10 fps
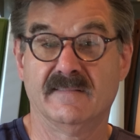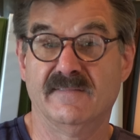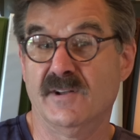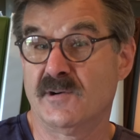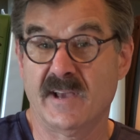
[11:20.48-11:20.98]

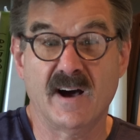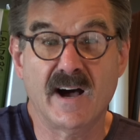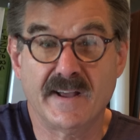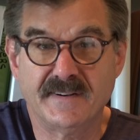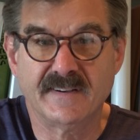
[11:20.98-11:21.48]
Very
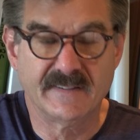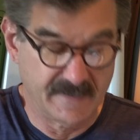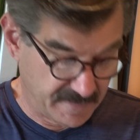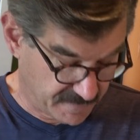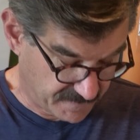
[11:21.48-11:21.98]
odd.
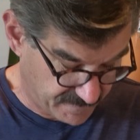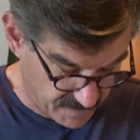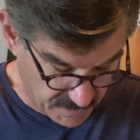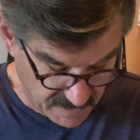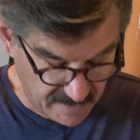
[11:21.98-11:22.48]

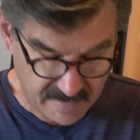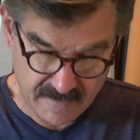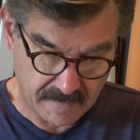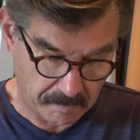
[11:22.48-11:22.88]
Very odd.